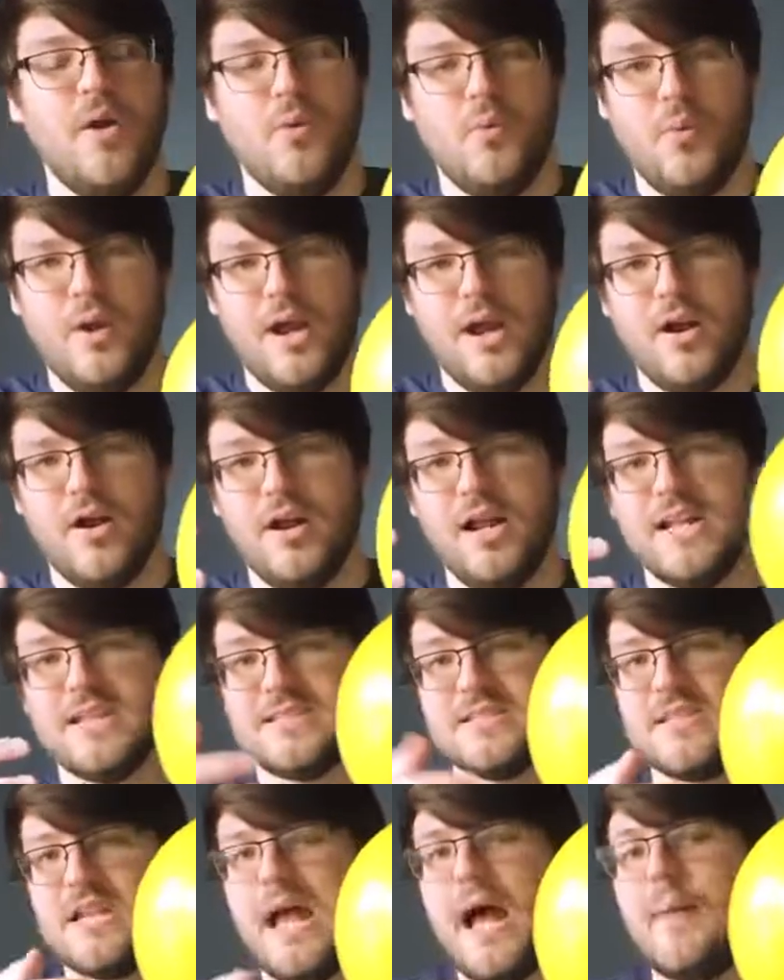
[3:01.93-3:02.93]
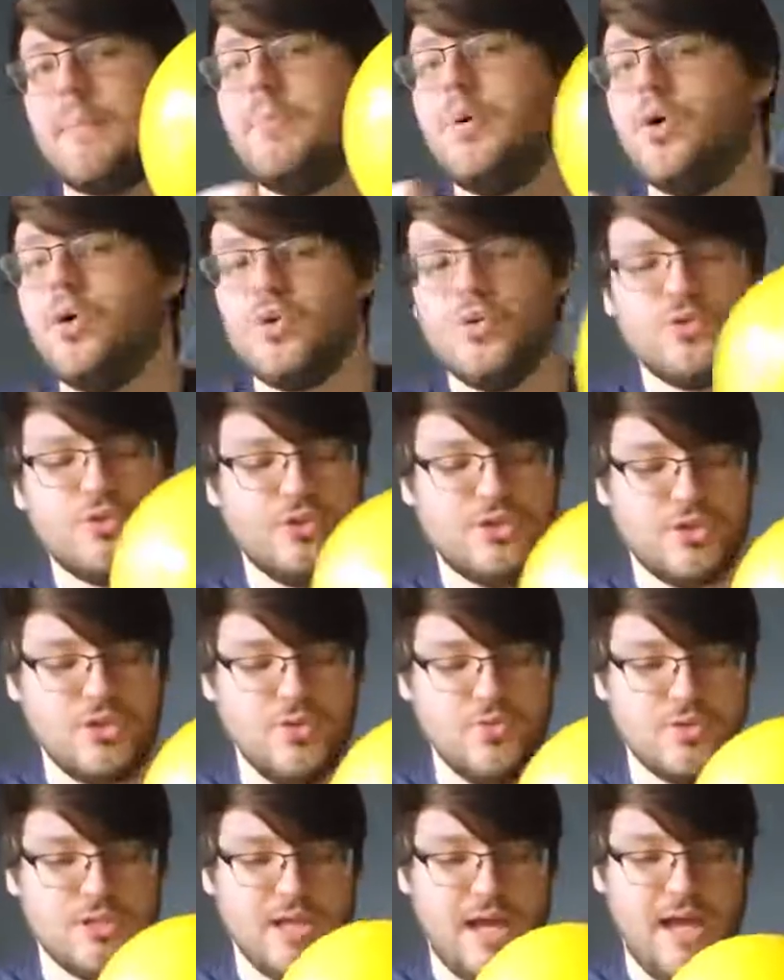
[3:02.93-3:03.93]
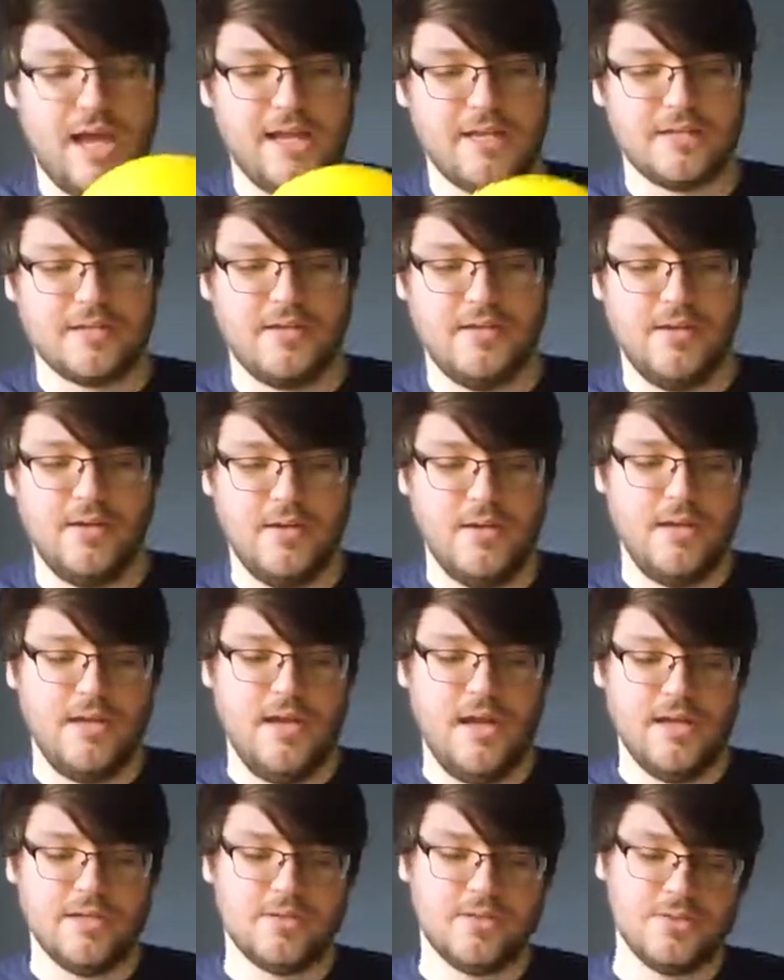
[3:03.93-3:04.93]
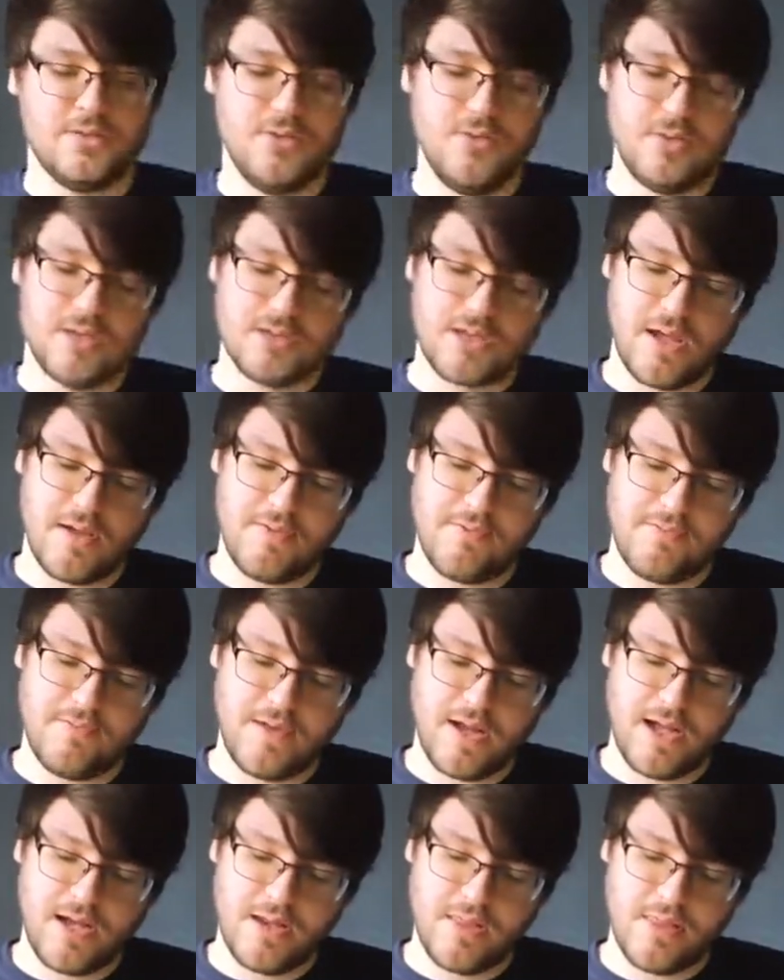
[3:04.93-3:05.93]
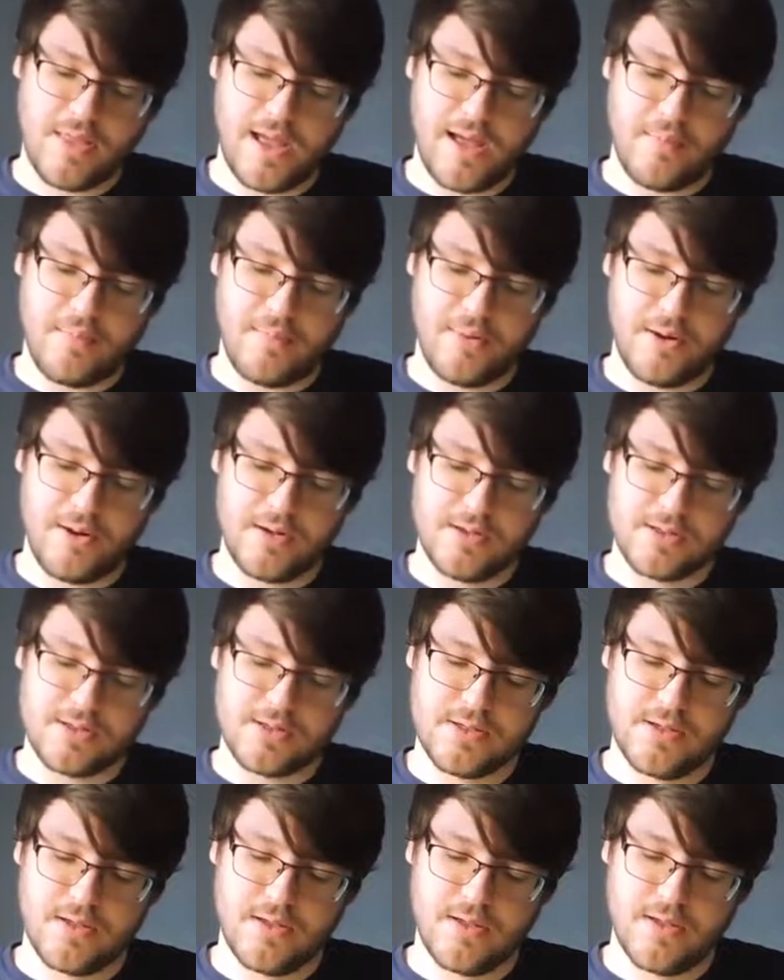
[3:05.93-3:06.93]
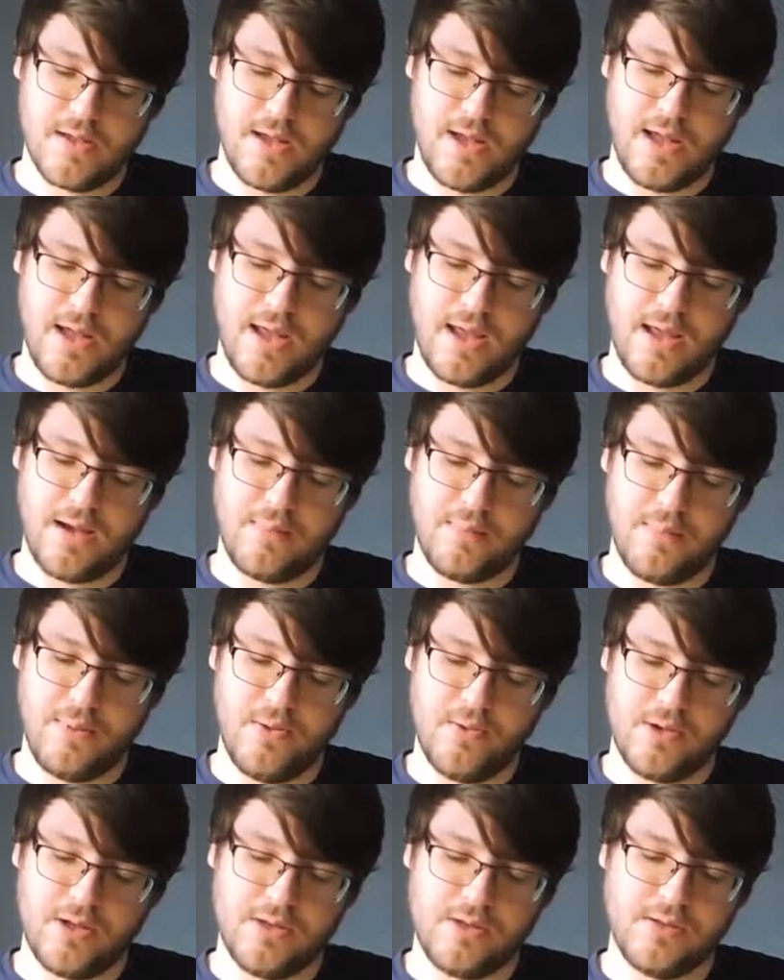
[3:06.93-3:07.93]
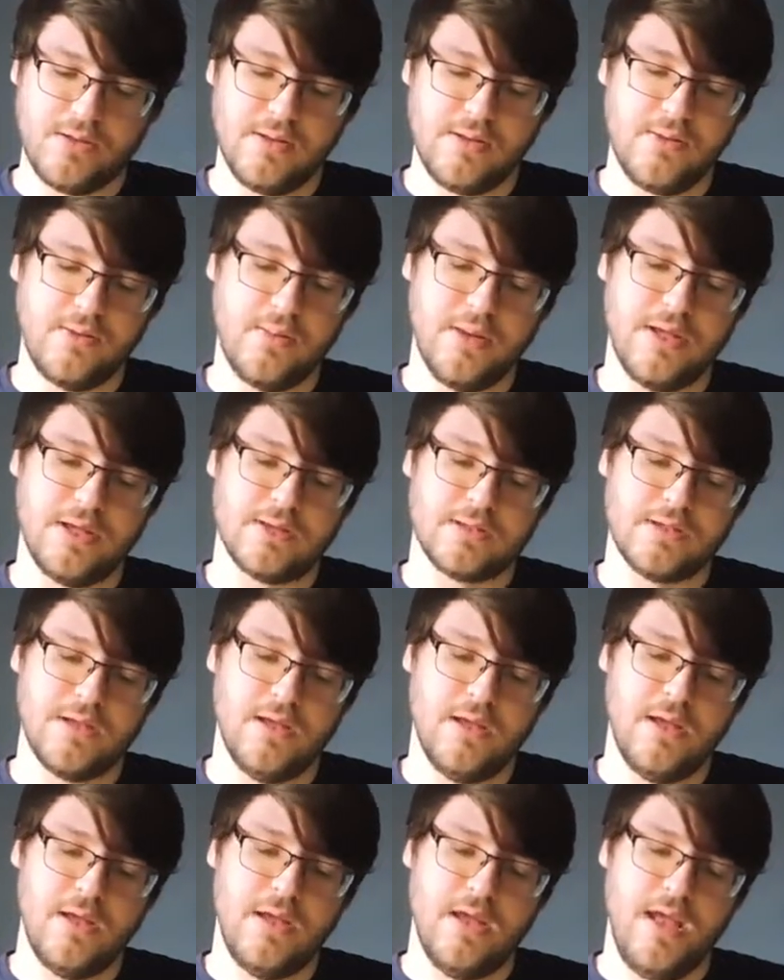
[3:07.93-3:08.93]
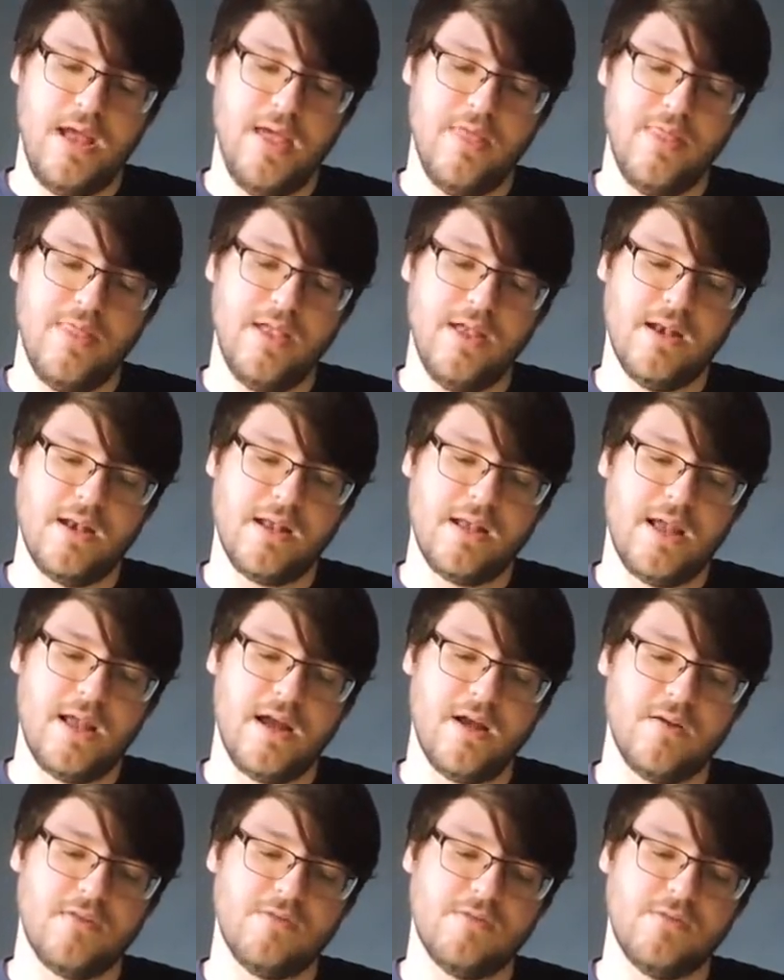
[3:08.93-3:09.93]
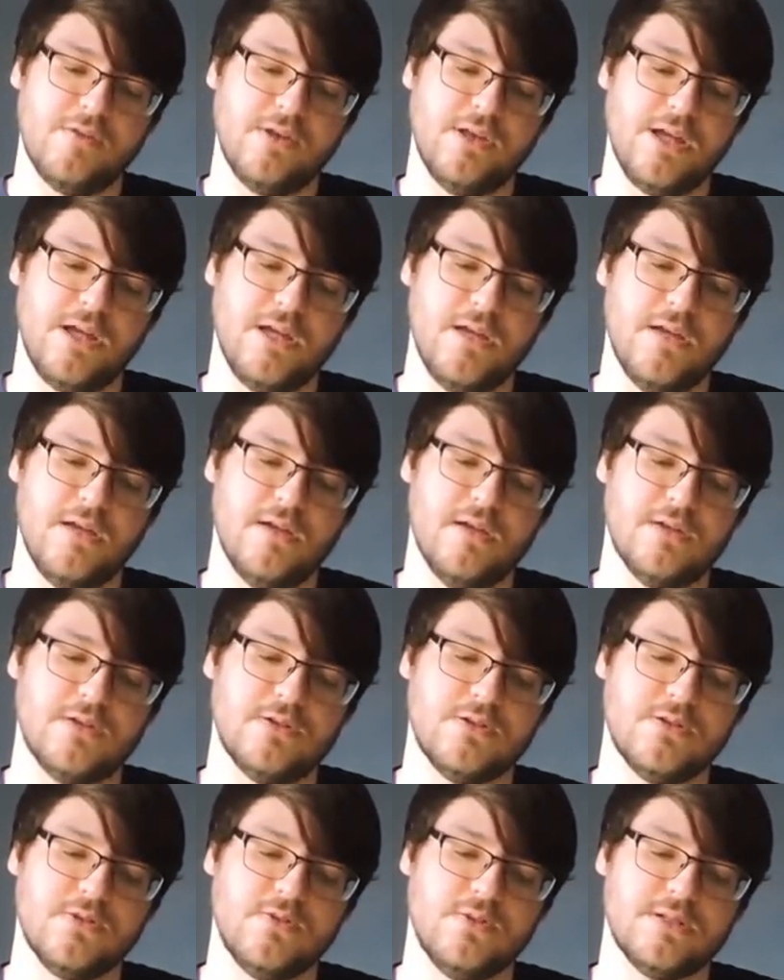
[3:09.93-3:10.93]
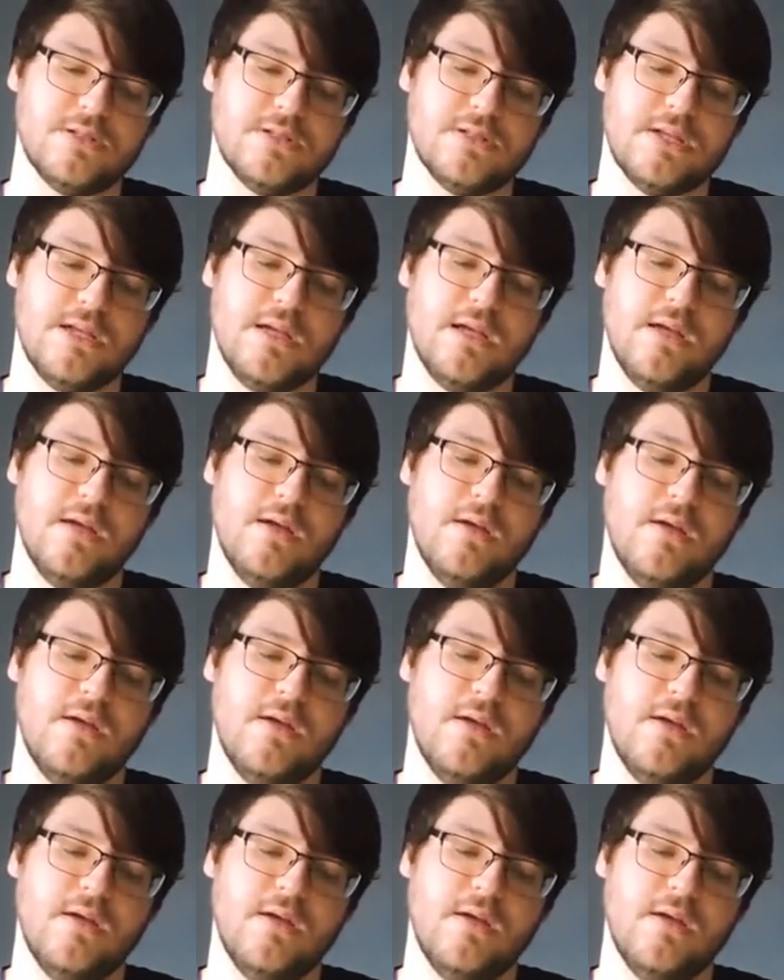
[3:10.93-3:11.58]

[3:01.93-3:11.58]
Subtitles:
where it's not pulled too tight. As soon as I find that part, kind of poke it a little bit, and then carefully twisting,